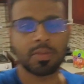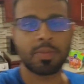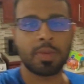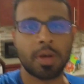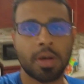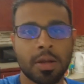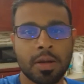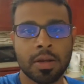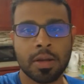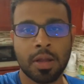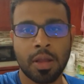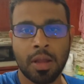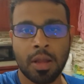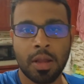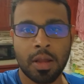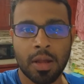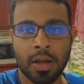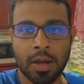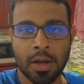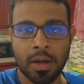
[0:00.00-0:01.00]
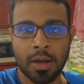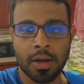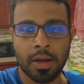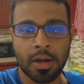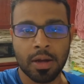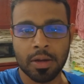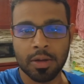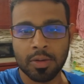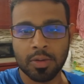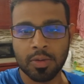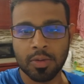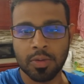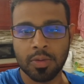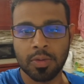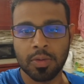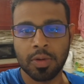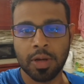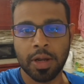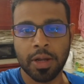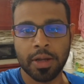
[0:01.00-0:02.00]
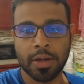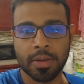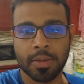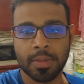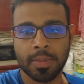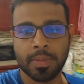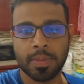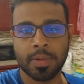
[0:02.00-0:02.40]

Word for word: power uh, to light up